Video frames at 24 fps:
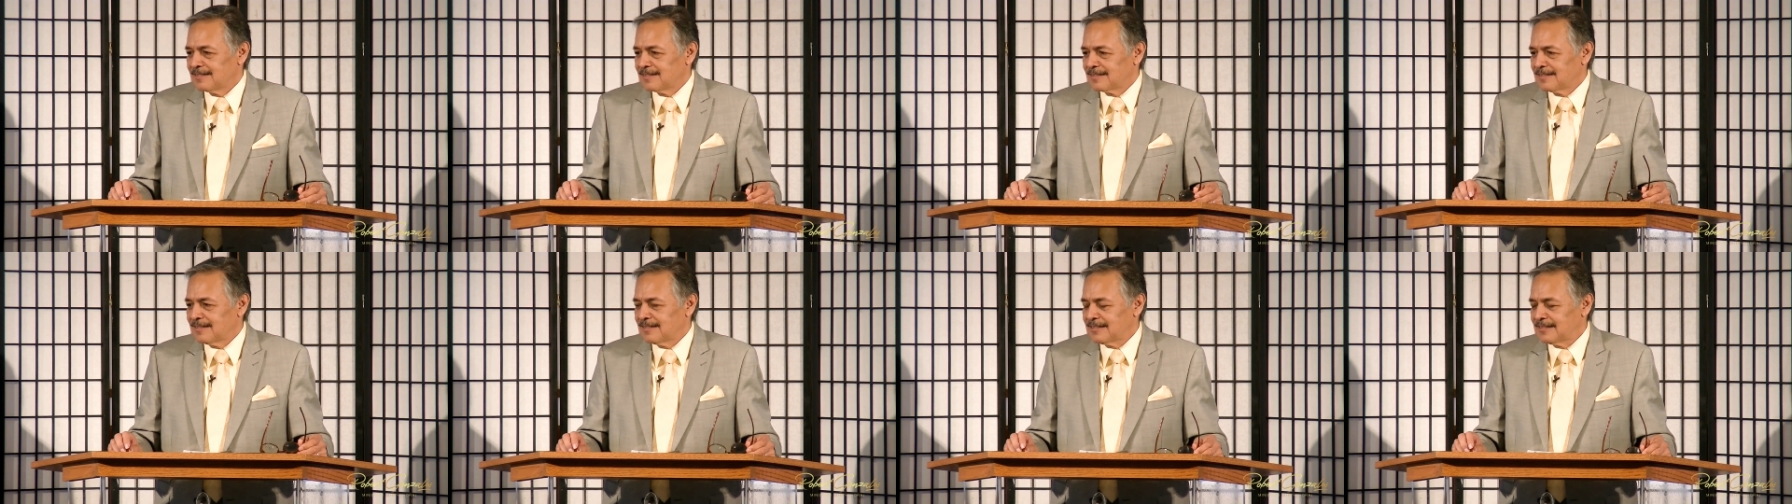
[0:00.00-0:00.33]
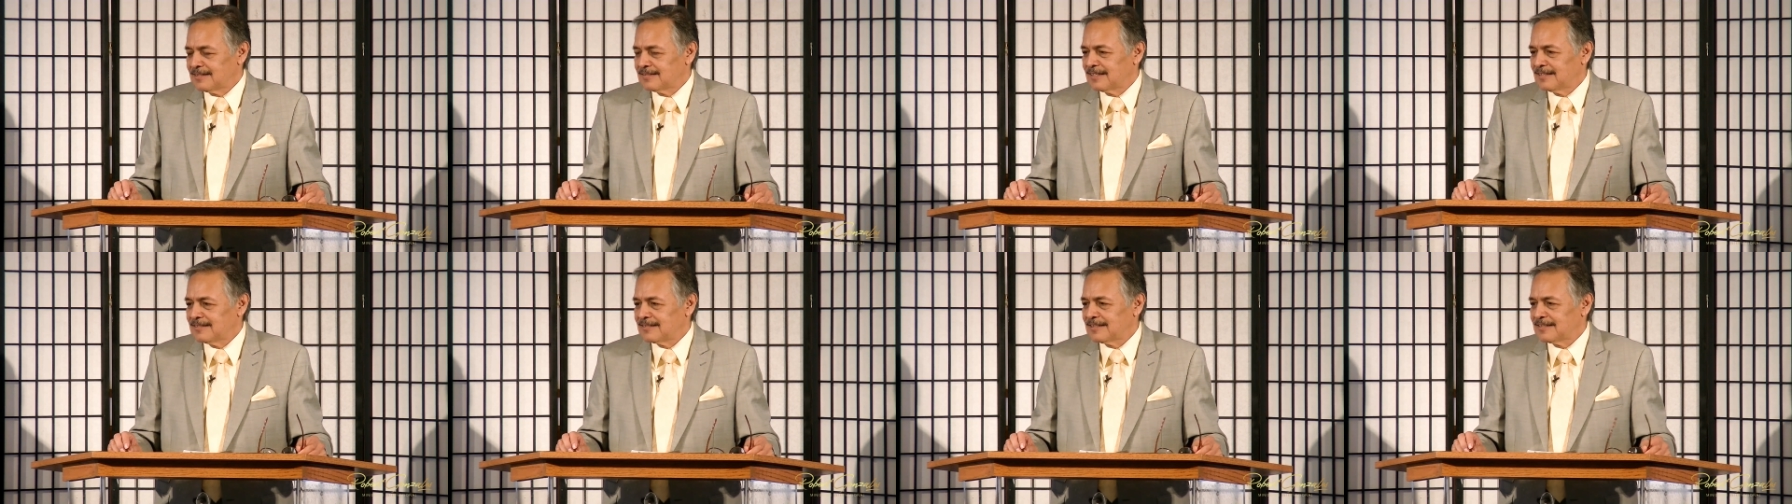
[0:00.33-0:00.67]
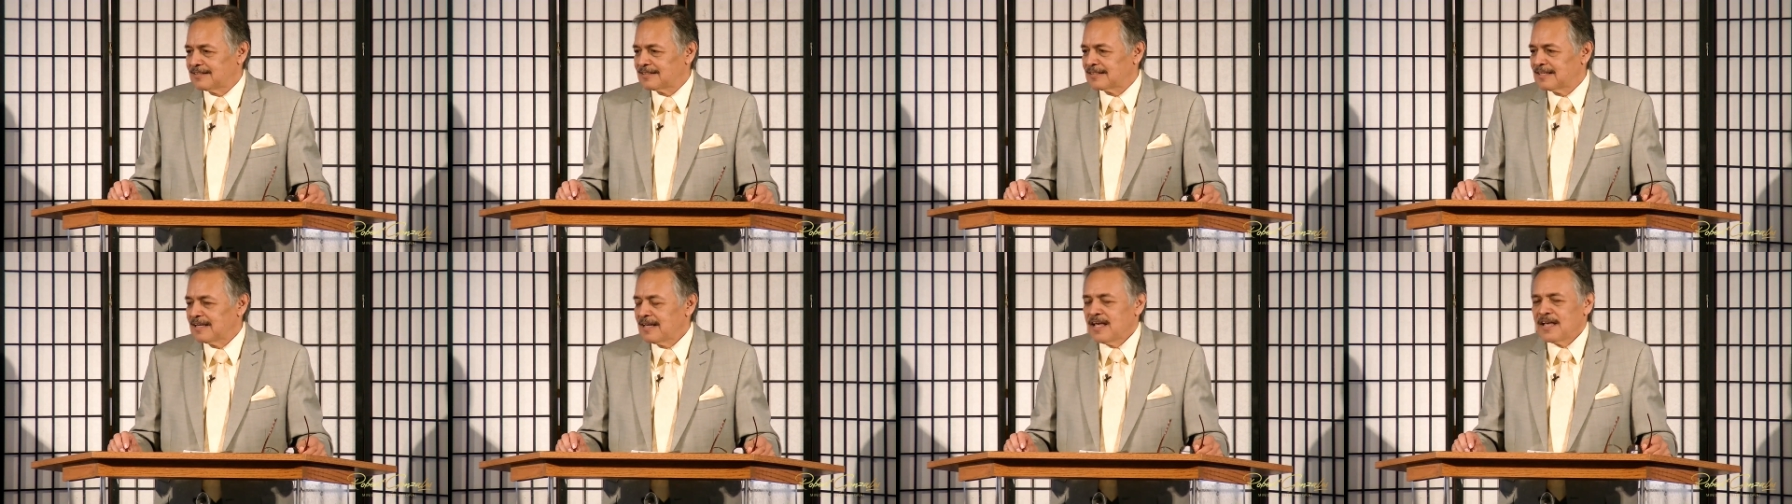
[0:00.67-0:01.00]
This
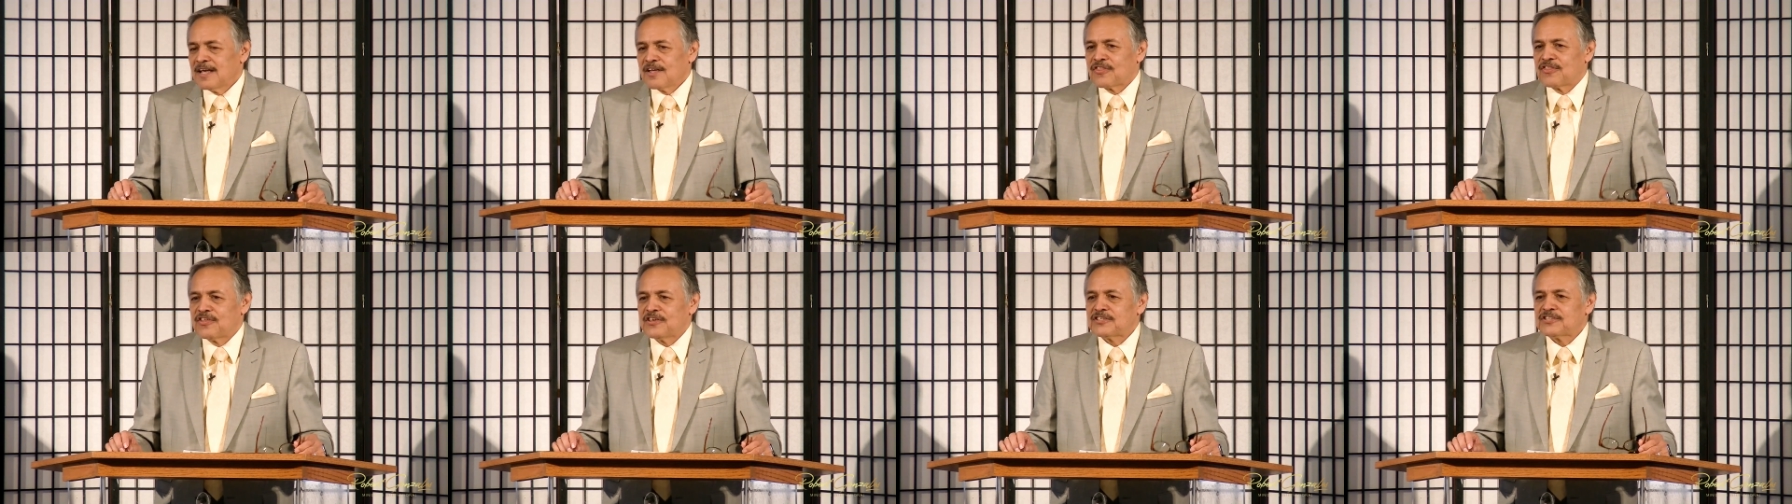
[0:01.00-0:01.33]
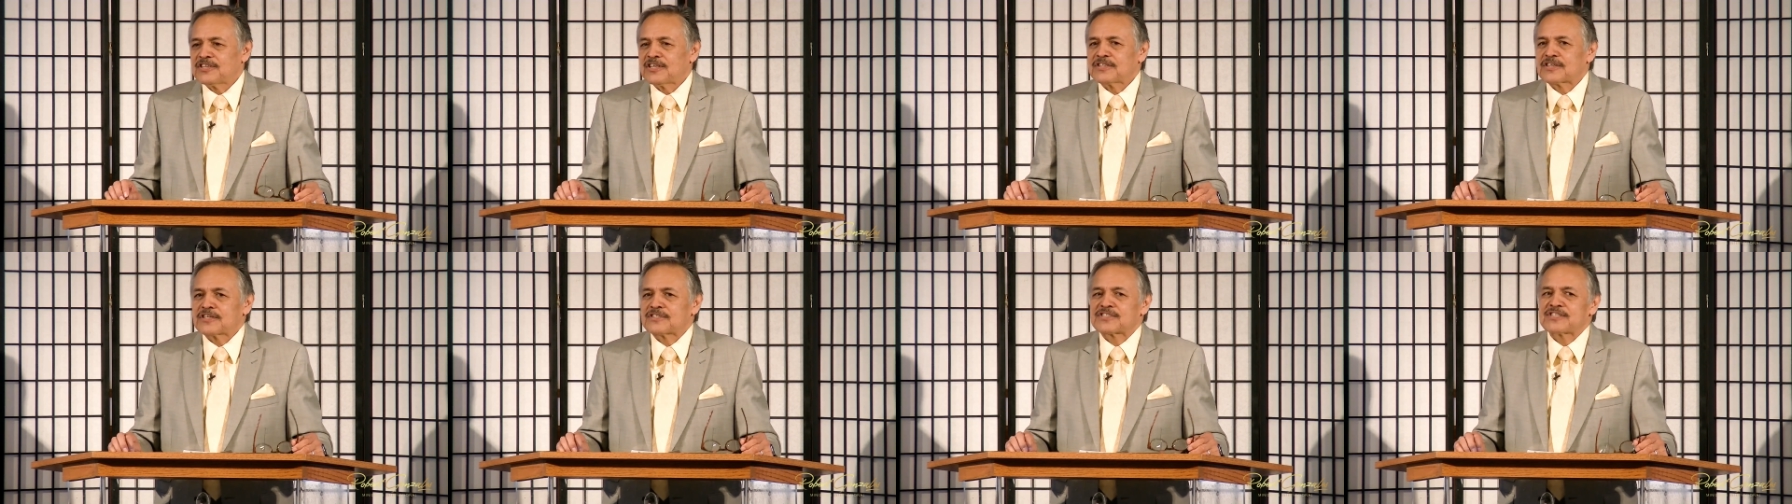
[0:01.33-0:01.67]
is a